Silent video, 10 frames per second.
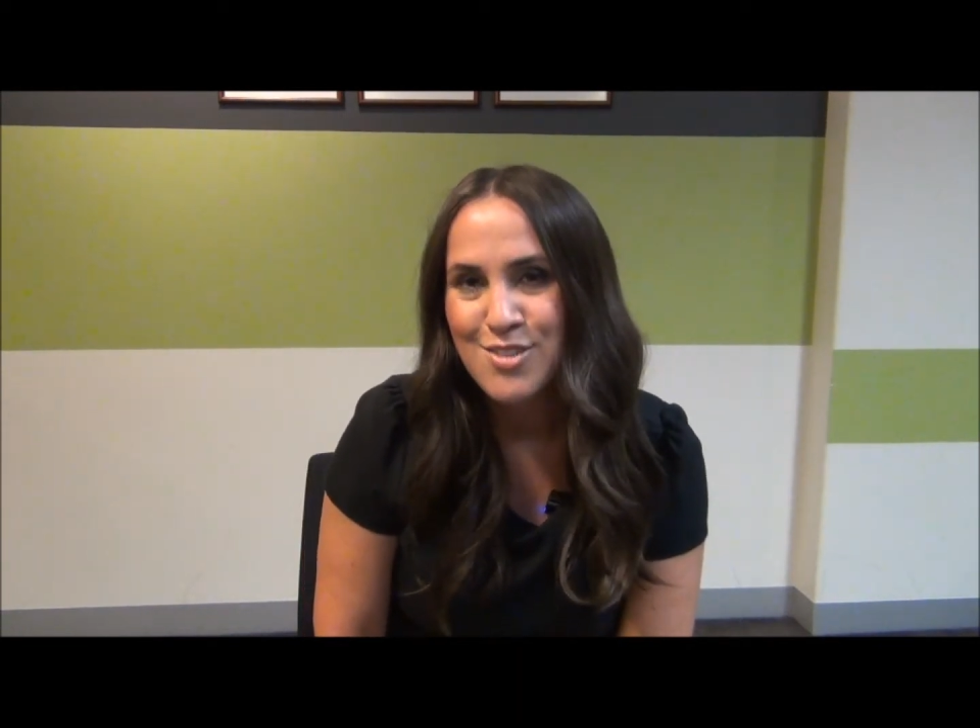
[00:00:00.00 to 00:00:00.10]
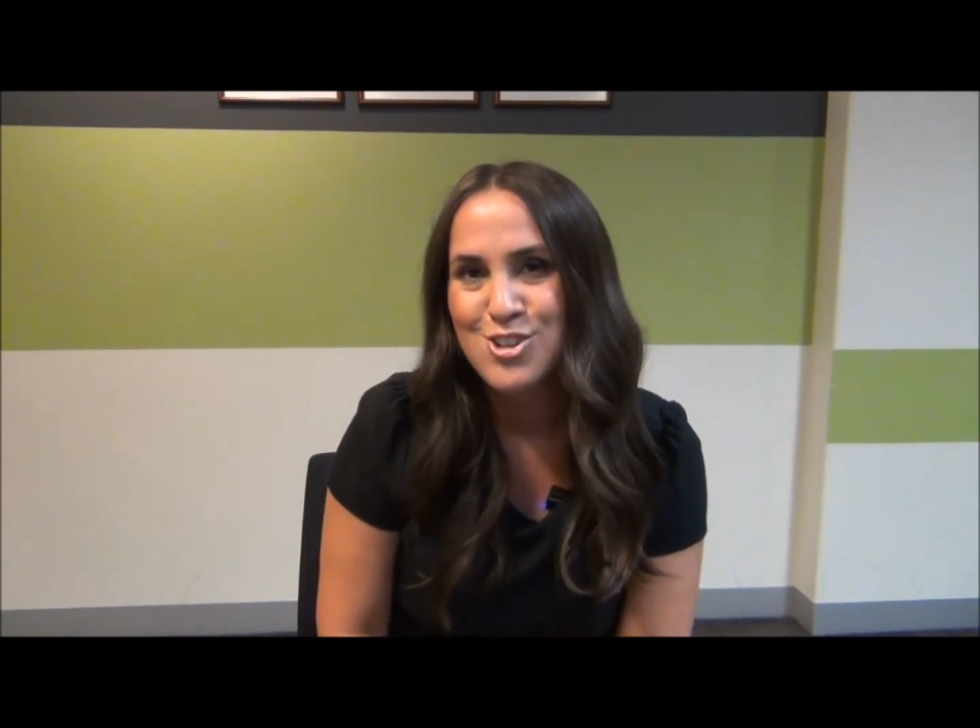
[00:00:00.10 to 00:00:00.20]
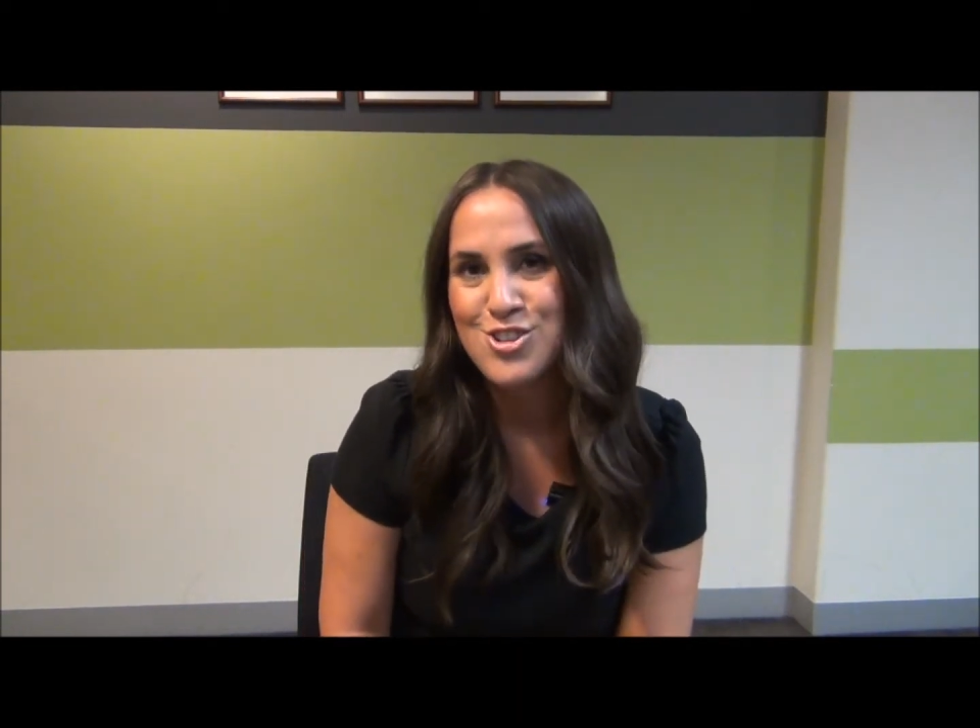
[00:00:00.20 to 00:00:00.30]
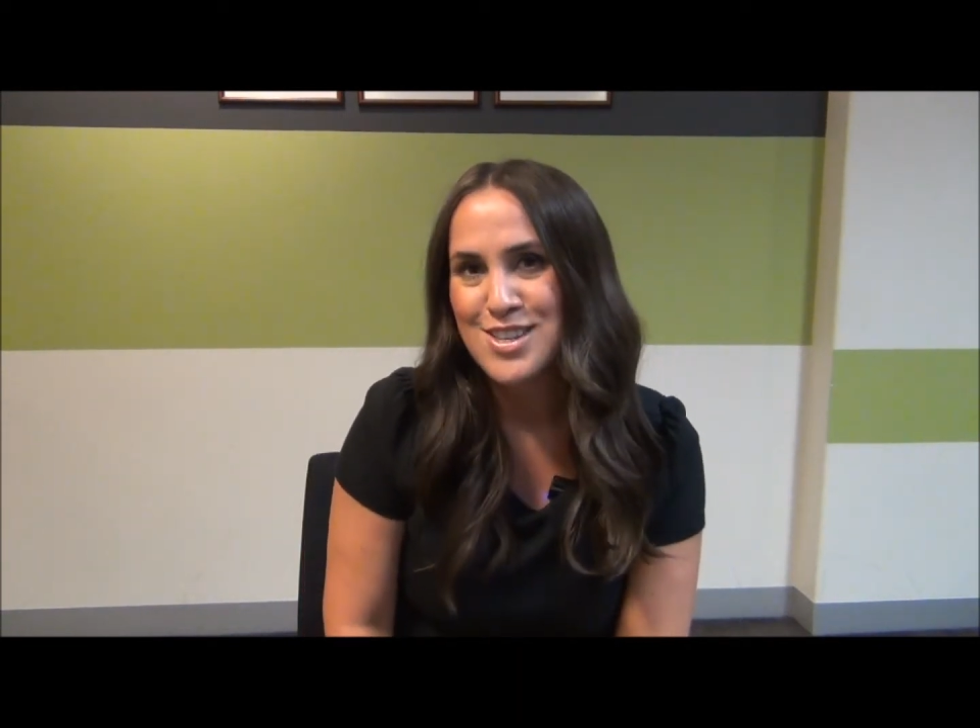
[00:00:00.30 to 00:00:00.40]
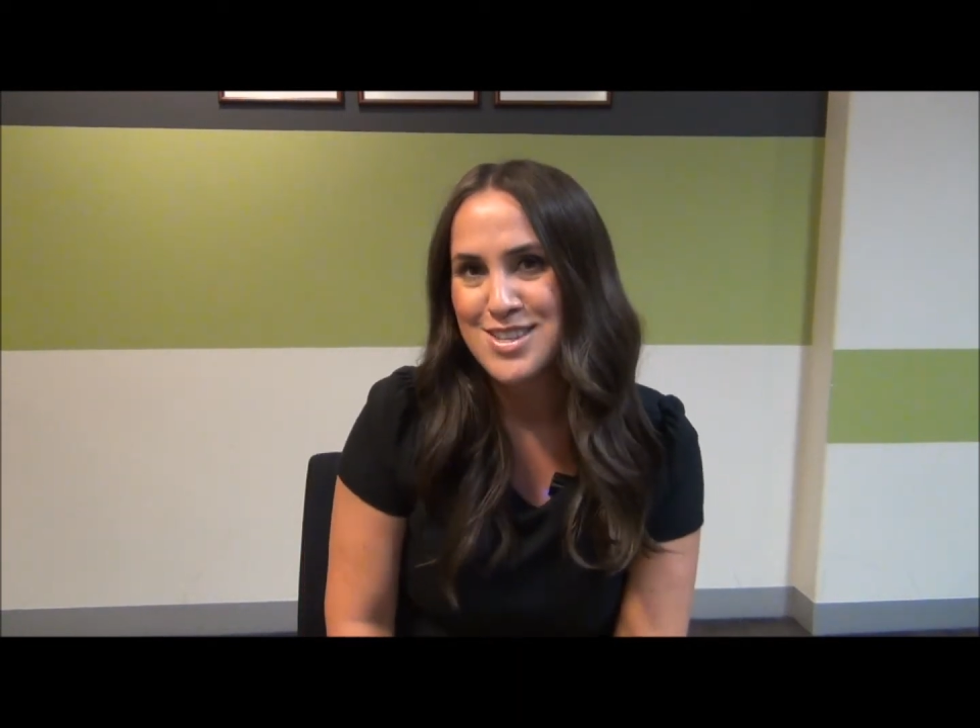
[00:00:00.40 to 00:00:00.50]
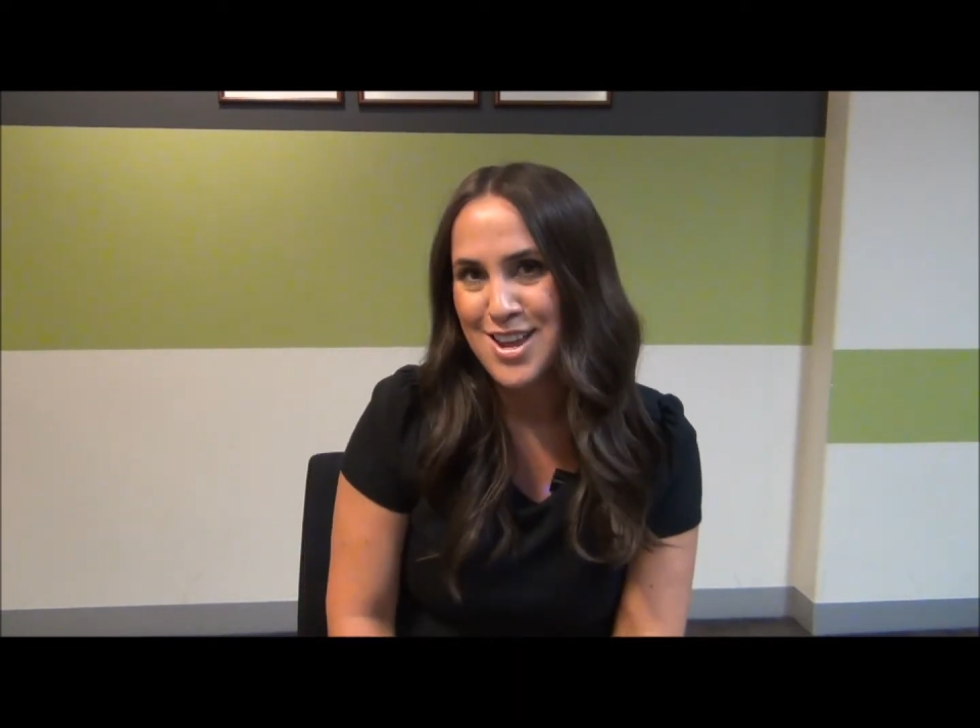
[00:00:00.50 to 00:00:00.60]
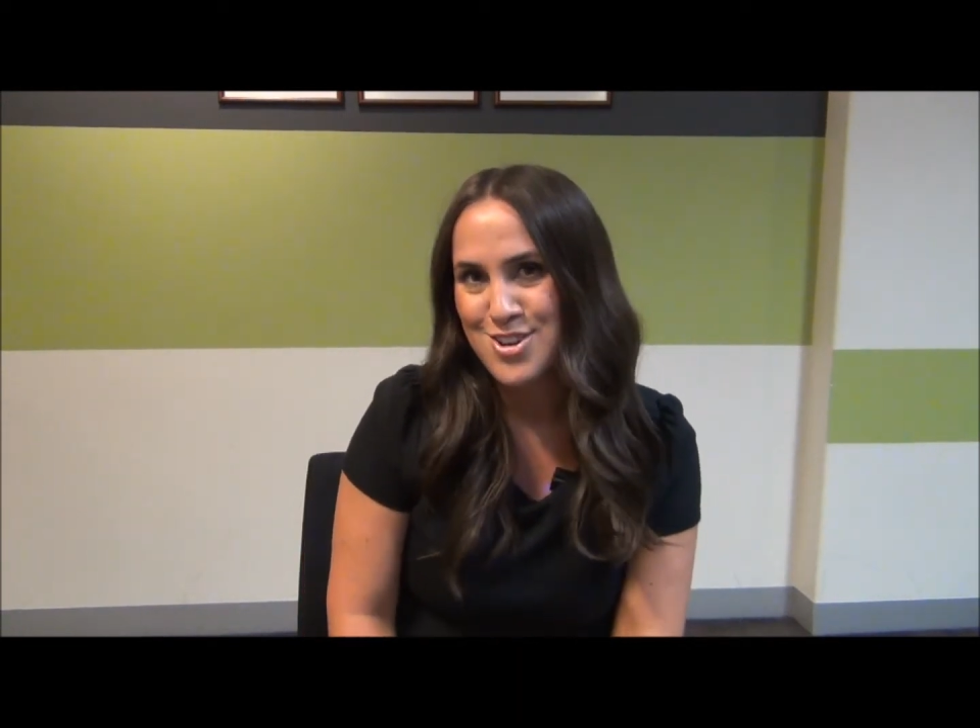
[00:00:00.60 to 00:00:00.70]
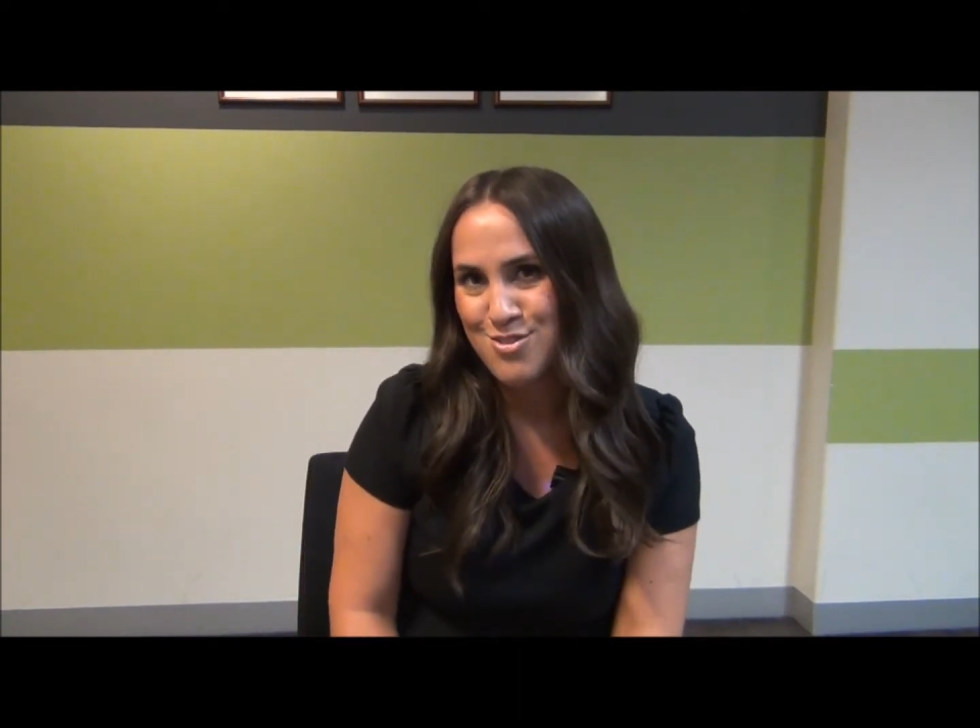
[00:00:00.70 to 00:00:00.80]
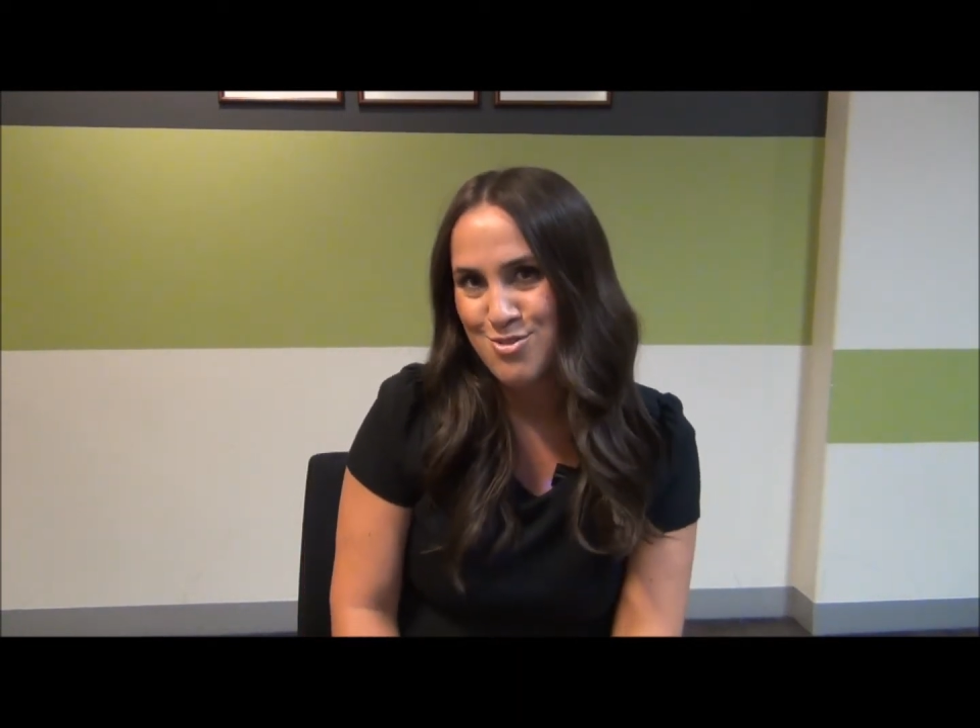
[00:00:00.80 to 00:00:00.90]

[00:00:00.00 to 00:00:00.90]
for just under